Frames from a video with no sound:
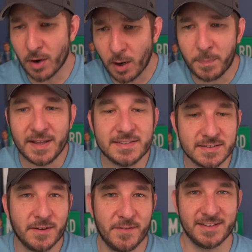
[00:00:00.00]
There are
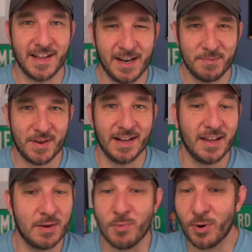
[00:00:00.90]
ones of this lineup that I
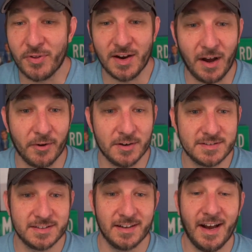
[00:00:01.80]
like more than
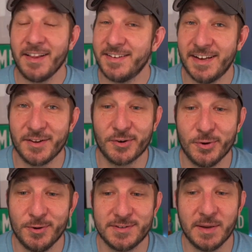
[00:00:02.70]
others. Ellie De La
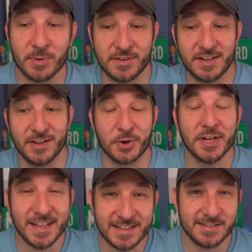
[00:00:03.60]
Cruz, in particular,
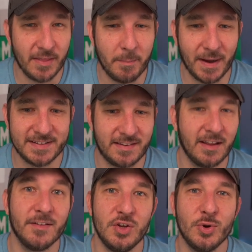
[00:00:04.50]
is the best
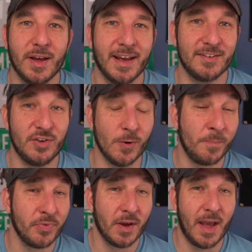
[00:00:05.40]
thing that you can get to.
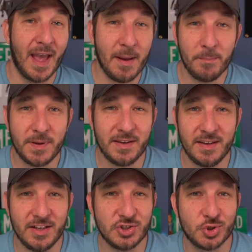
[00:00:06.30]

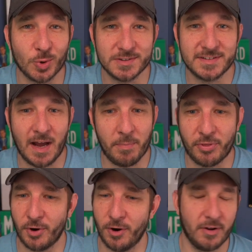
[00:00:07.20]
MPE shortstop
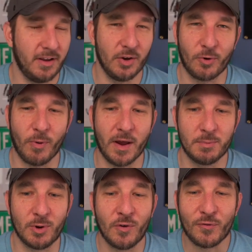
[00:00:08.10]
third.
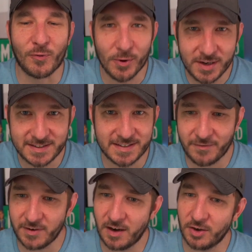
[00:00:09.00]
Incredible.
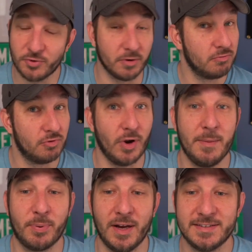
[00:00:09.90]
4,700. Great
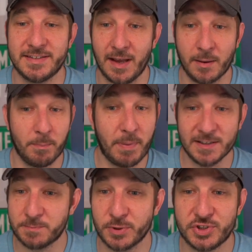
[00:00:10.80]
price tag.
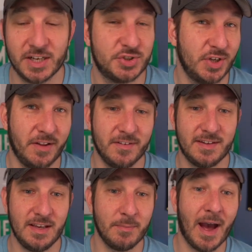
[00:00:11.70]
Best projection on the
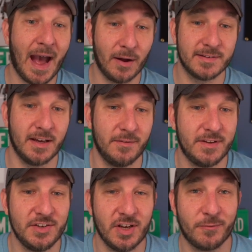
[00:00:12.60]
team outside of
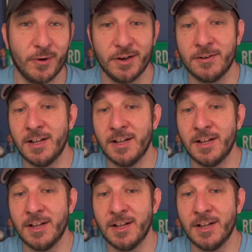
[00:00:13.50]
TJ Friedl.